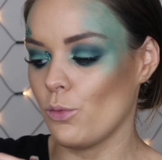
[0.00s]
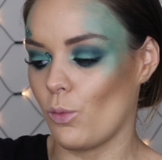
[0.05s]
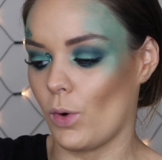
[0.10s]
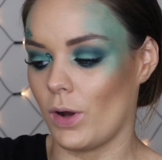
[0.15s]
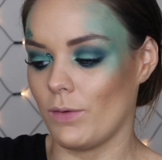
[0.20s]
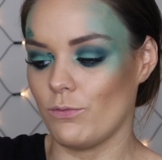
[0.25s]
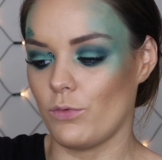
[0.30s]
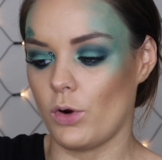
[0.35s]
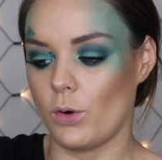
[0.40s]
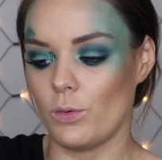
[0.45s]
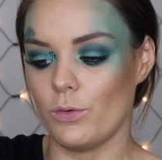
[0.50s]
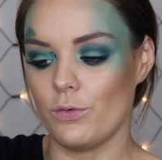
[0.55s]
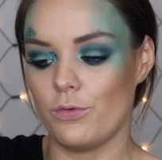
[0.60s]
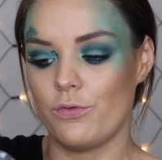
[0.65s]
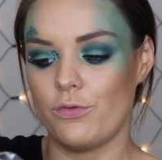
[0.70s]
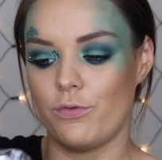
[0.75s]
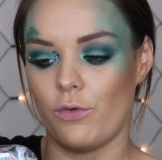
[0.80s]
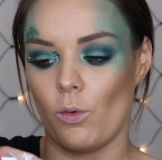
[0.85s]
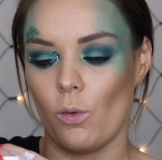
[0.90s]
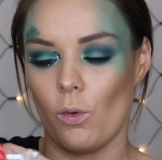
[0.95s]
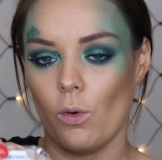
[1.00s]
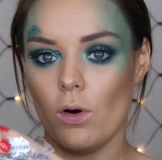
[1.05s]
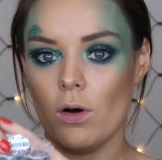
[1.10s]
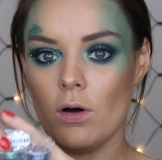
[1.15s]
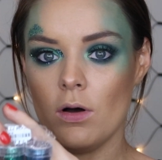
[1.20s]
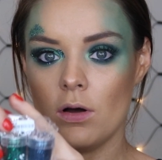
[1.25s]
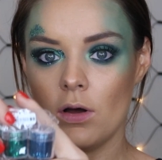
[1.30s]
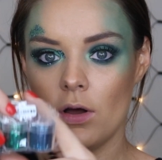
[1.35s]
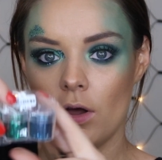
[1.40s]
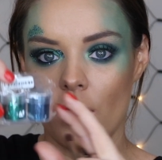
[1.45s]
one row of
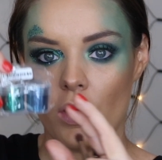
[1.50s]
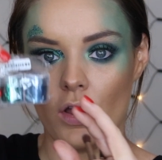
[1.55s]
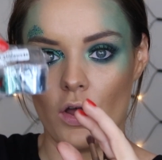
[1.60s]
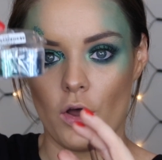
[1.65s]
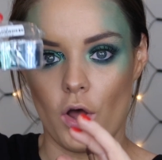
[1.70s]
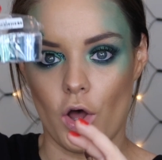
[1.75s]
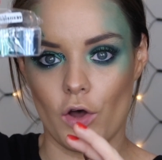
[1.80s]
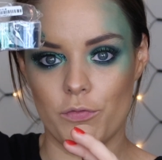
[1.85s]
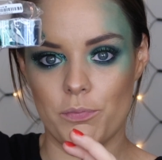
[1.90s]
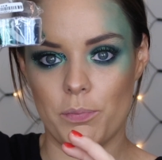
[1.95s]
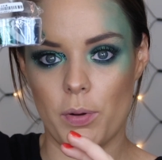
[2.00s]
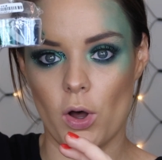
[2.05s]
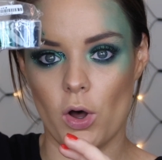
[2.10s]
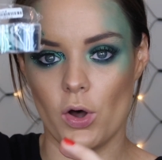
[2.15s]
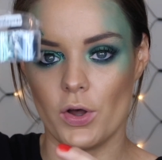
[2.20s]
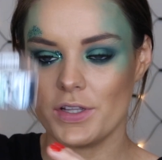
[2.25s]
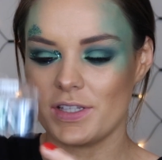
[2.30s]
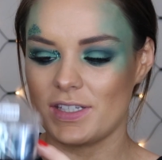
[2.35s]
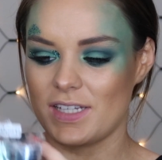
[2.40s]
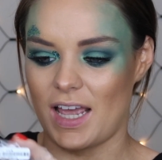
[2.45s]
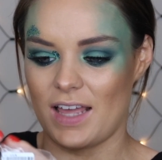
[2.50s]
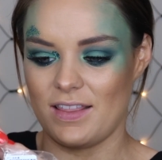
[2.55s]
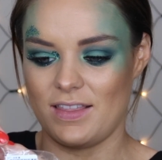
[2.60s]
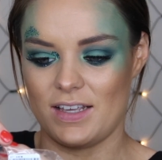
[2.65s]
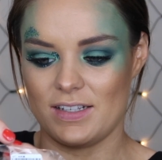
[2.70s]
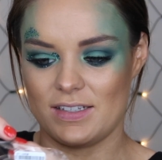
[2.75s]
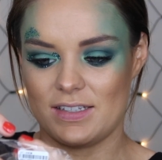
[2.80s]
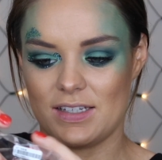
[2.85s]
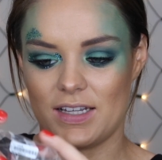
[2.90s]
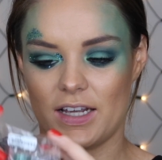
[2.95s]
4 of pots, and
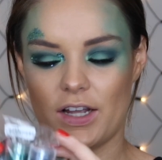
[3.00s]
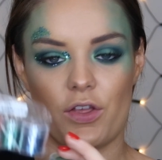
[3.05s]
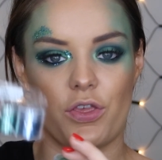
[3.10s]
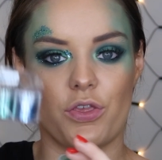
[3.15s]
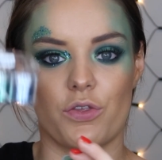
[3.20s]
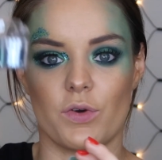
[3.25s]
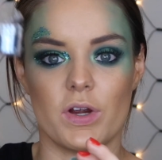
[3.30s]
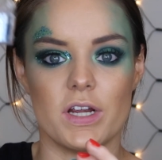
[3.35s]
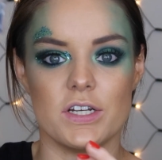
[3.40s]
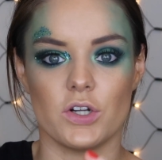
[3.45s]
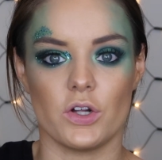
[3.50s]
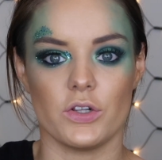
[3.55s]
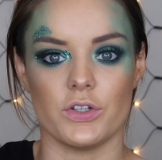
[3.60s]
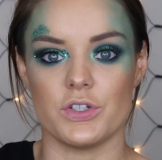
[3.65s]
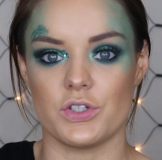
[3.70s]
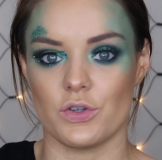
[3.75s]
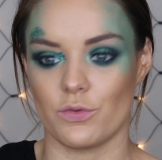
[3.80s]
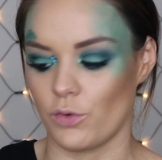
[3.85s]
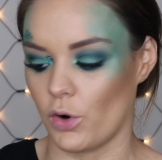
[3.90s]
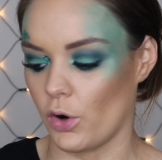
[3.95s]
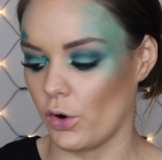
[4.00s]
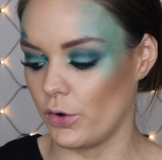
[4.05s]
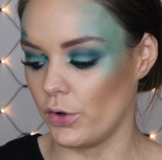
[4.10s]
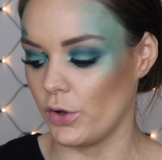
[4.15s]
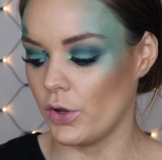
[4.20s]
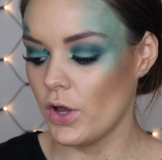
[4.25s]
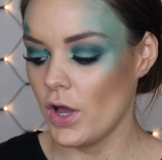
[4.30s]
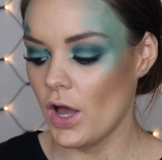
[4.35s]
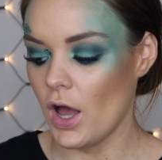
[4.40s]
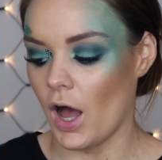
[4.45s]
it's like $3 a
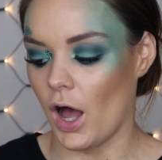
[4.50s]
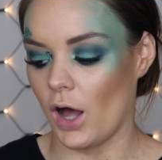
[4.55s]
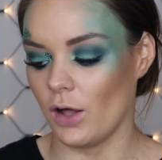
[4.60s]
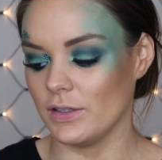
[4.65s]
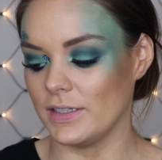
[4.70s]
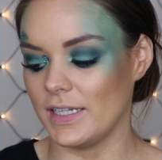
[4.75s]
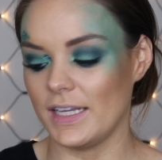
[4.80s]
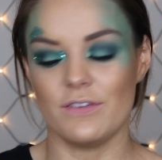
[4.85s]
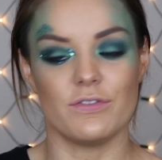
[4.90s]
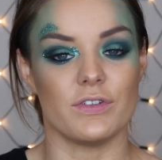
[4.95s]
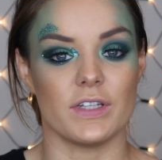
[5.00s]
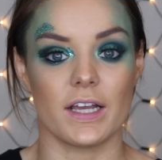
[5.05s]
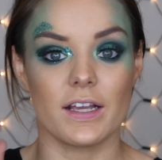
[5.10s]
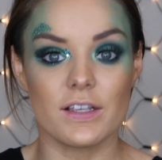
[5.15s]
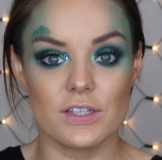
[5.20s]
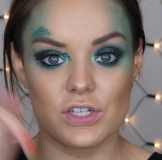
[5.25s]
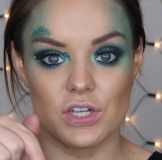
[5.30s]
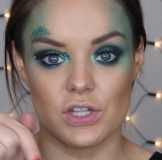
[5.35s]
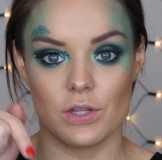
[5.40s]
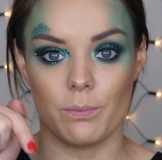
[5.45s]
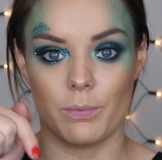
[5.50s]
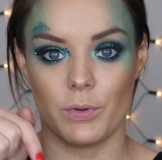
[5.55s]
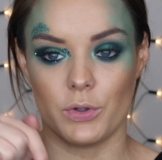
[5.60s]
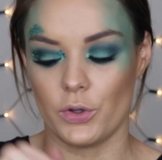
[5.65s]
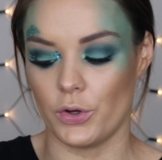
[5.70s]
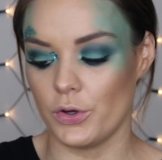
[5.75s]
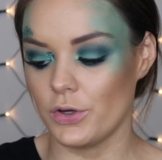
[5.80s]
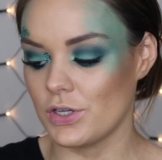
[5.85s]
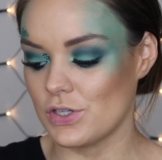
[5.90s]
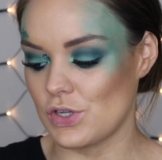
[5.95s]
row. I'll leave links to them
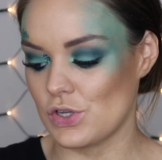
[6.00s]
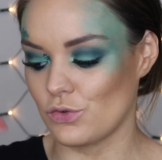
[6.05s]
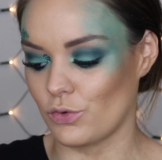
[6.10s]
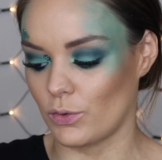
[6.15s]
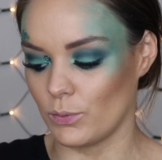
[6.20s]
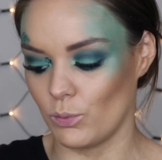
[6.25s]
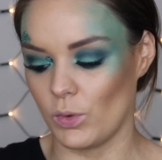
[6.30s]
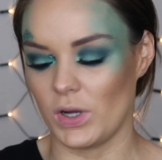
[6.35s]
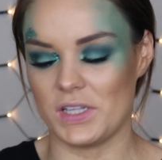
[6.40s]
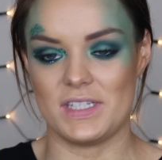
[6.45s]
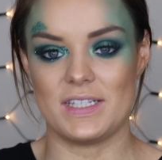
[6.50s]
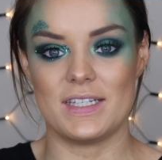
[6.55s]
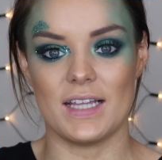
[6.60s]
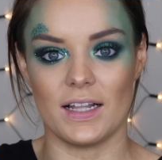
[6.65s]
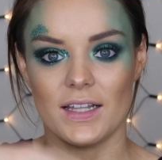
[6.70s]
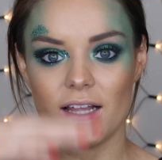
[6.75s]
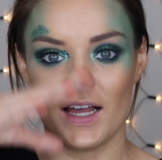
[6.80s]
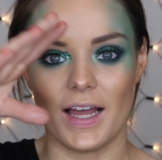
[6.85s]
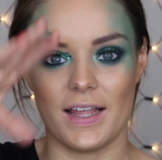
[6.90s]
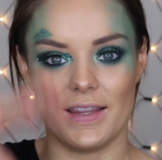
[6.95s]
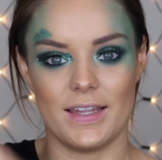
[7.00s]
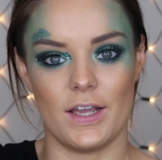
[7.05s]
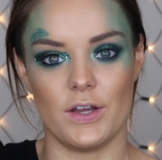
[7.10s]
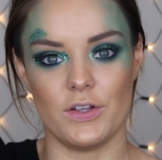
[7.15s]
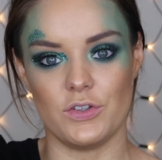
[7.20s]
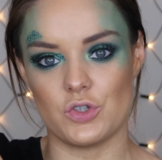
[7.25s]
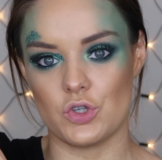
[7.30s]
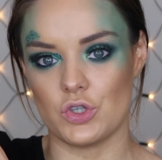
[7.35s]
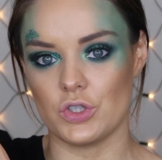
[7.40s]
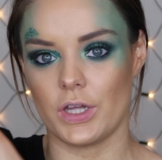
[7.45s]
below because it's from one seller and
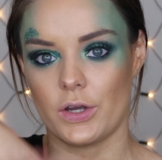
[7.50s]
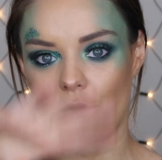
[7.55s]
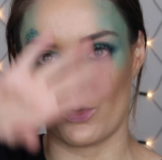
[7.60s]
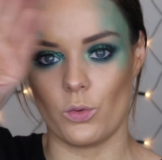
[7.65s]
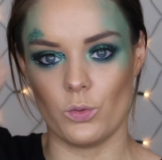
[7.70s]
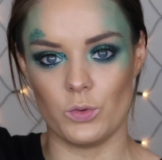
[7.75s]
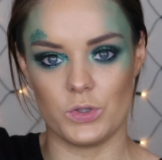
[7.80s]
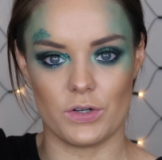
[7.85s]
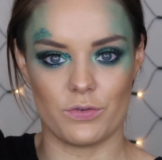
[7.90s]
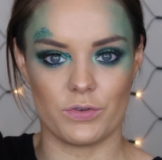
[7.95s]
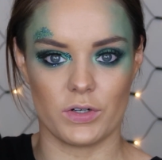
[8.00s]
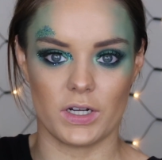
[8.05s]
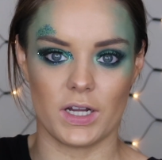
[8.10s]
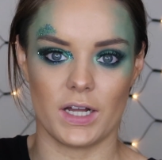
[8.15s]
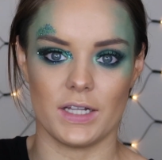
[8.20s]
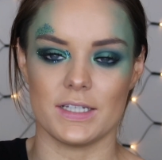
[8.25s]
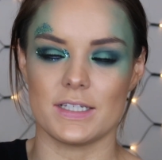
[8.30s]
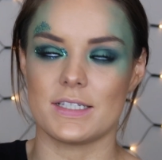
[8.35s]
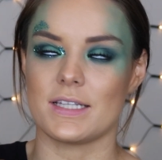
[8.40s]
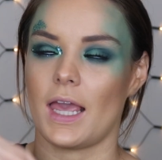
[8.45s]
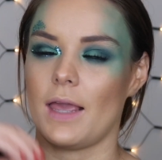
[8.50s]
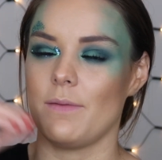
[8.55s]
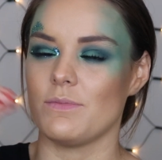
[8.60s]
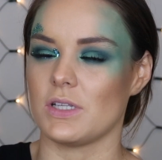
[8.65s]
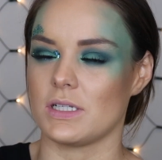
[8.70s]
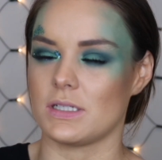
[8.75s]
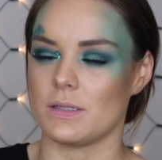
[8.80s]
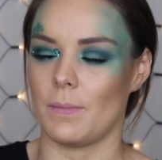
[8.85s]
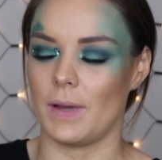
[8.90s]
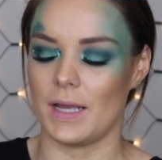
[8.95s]
they do like all different color schemes.
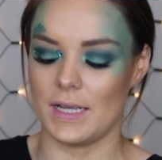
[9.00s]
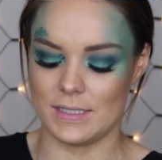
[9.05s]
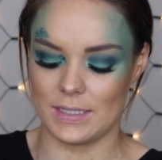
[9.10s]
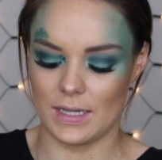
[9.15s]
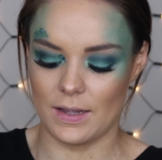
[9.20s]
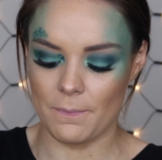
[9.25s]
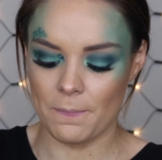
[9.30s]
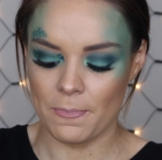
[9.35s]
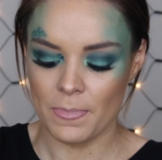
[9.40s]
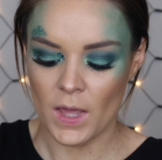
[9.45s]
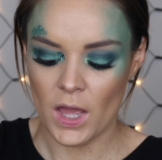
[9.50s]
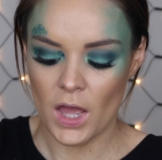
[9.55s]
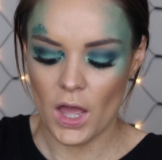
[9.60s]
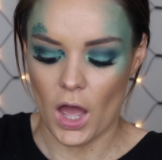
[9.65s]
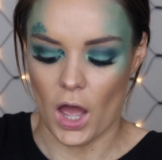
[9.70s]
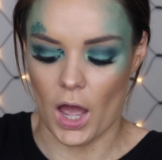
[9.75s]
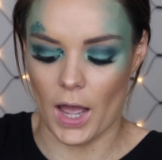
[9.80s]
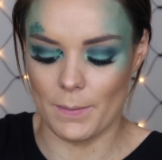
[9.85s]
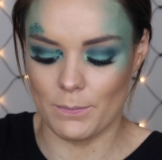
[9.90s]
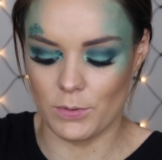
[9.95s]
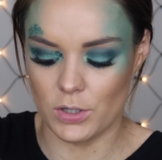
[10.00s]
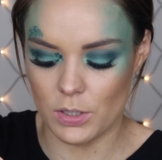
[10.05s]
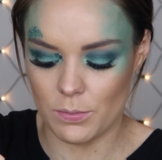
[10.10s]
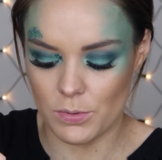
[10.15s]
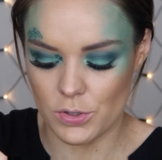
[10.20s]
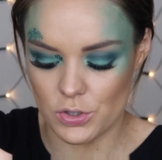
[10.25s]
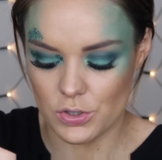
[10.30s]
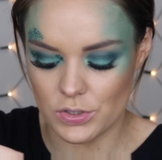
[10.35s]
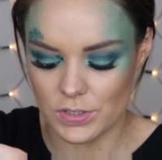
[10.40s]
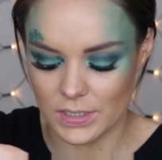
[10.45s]
It's amazing. I'm going to be
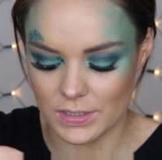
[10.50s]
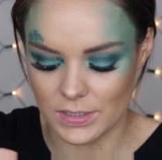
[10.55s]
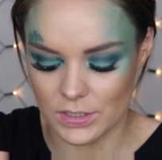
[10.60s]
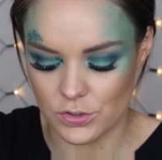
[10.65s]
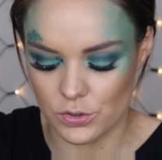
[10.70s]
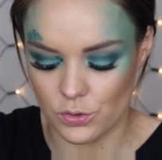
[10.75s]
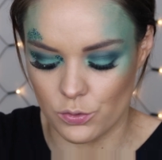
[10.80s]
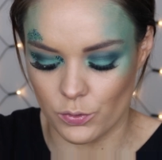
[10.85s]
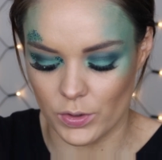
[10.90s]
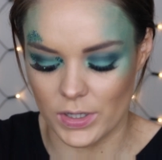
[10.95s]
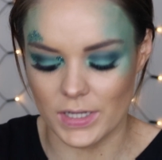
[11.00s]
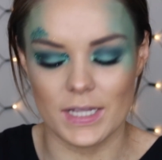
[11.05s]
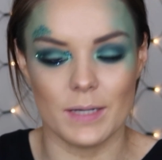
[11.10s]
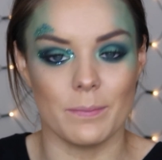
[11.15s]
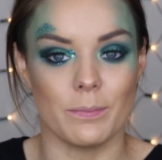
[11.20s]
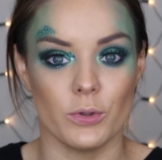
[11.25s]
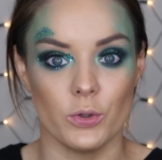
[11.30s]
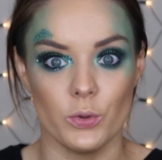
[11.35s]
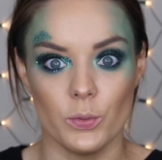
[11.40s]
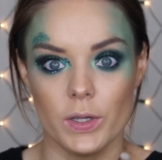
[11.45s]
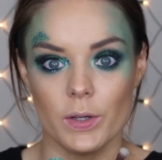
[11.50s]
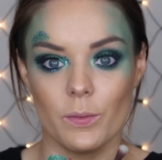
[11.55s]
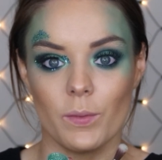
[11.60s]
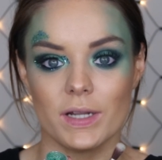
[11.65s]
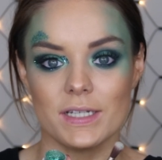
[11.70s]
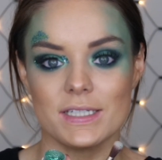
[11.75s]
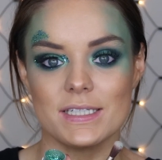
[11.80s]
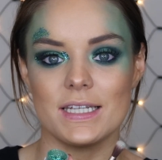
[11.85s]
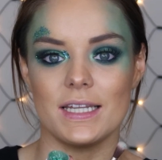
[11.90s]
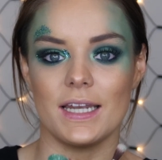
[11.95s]
using this greeny bluey
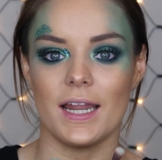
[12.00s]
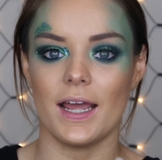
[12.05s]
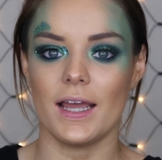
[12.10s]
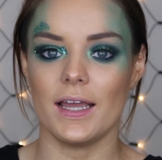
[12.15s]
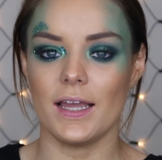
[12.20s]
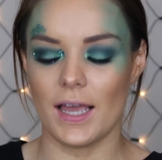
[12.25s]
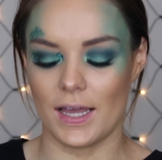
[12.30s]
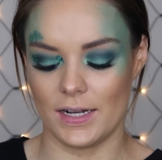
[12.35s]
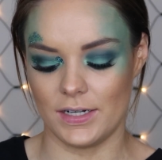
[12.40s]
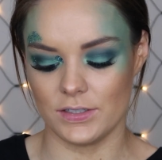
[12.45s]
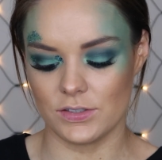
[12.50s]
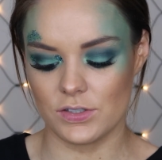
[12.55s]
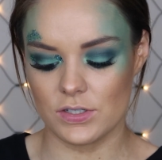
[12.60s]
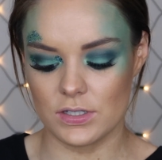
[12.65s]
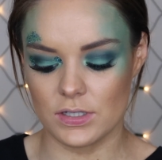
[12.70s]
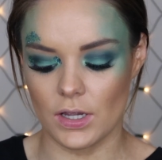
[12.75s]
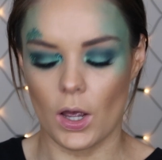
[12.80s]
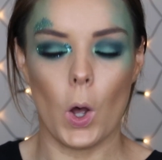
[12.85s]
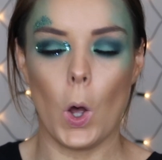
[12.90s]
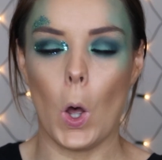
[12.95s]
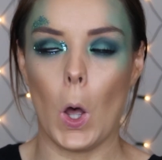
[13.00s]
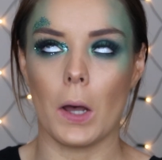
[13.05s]
one today, and it's